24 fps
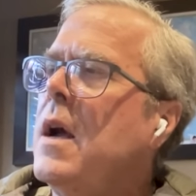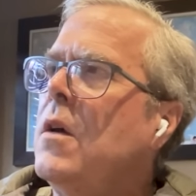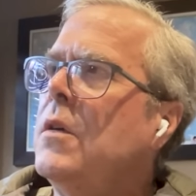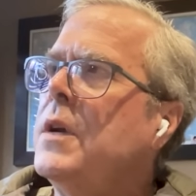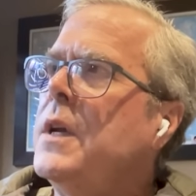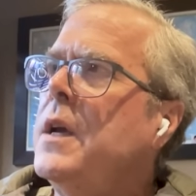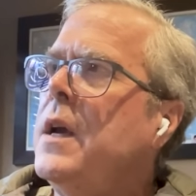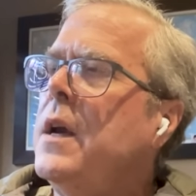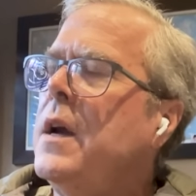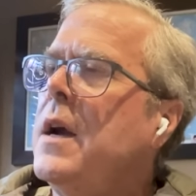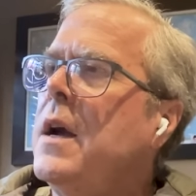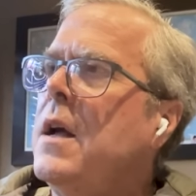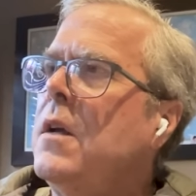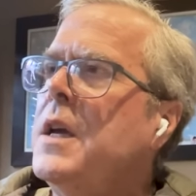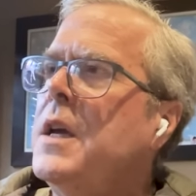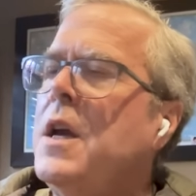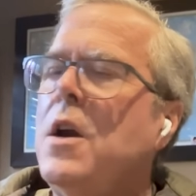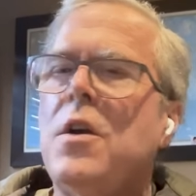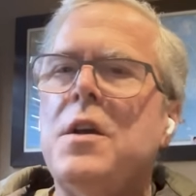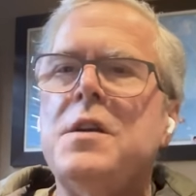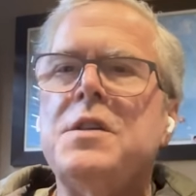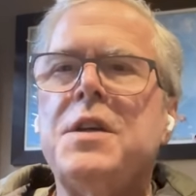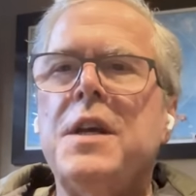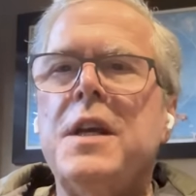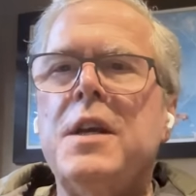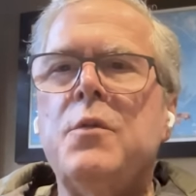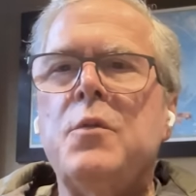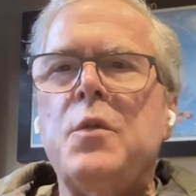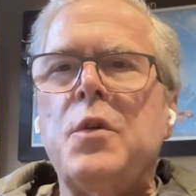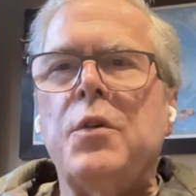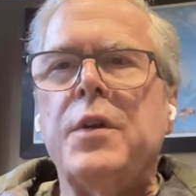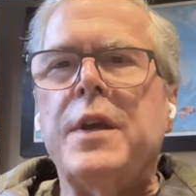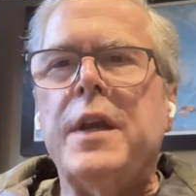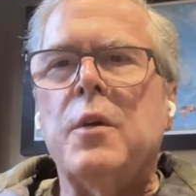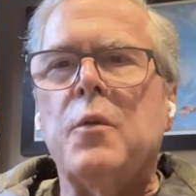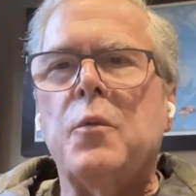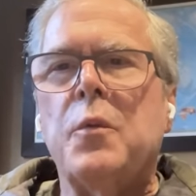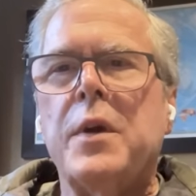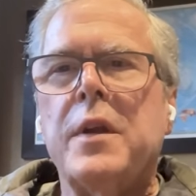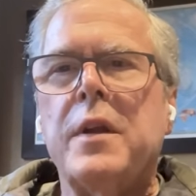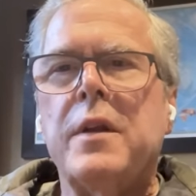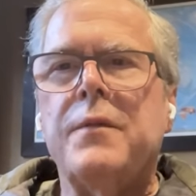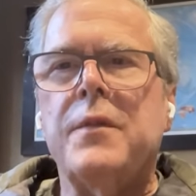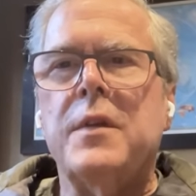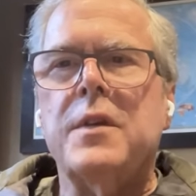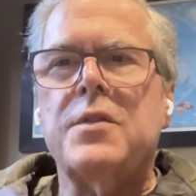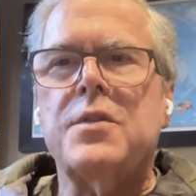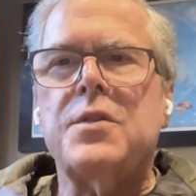I'll I'll guarantee you we'll get
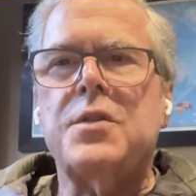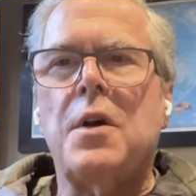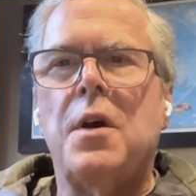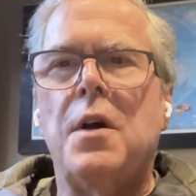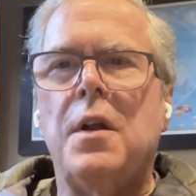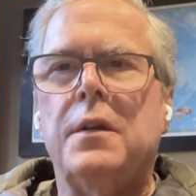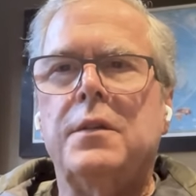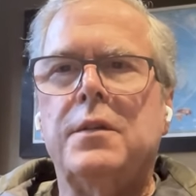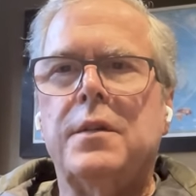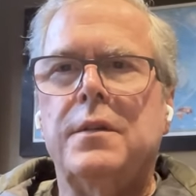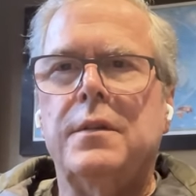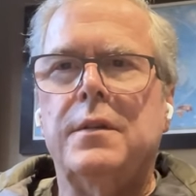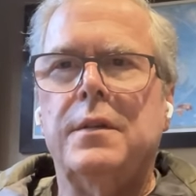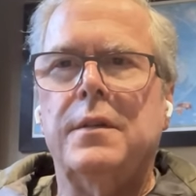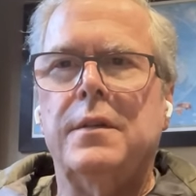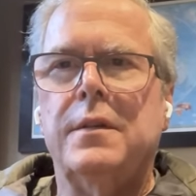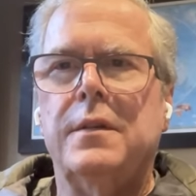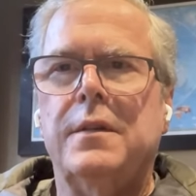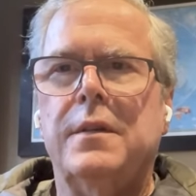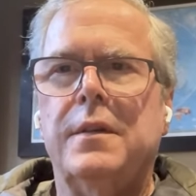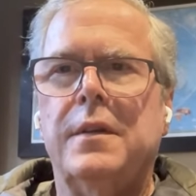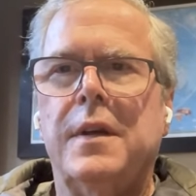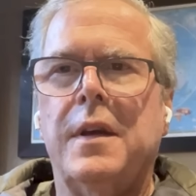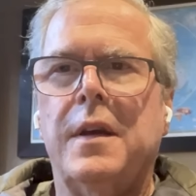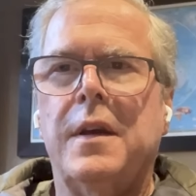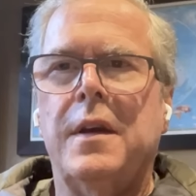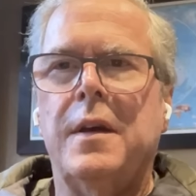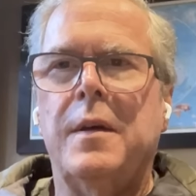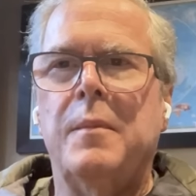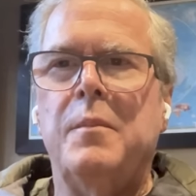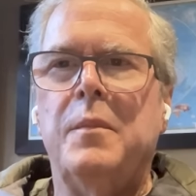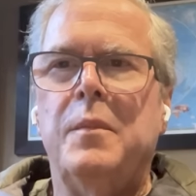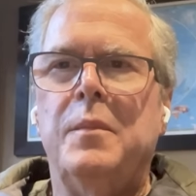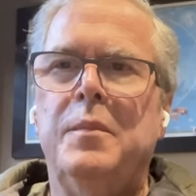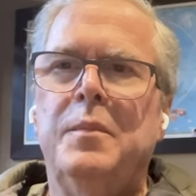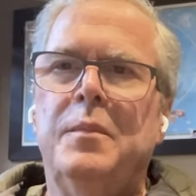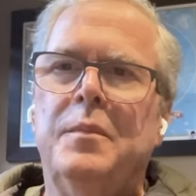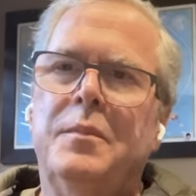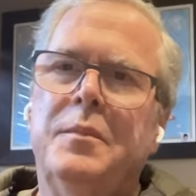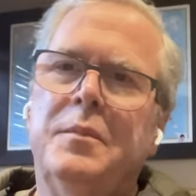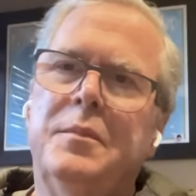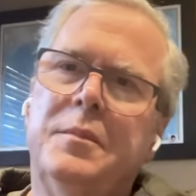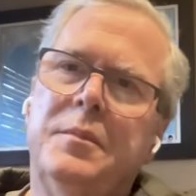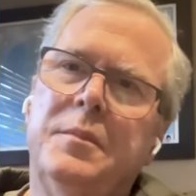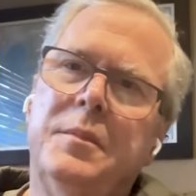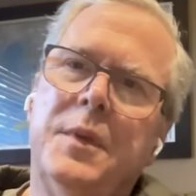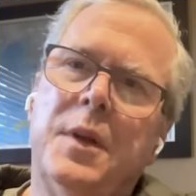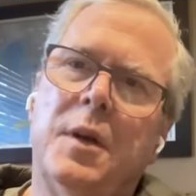rid of the salt, um,
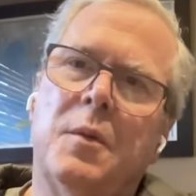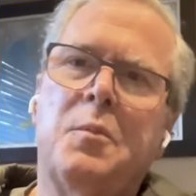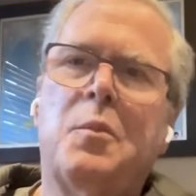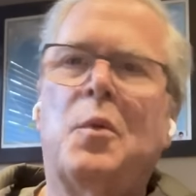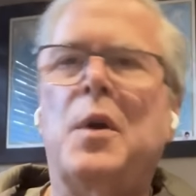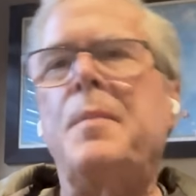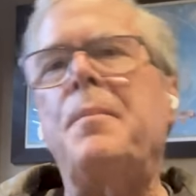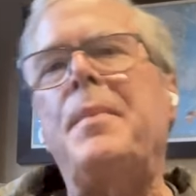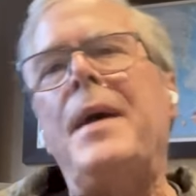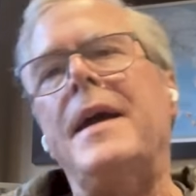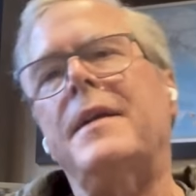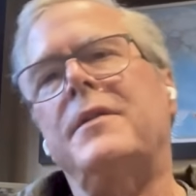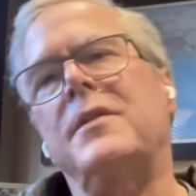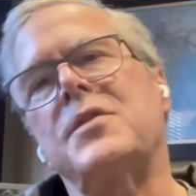you know, bring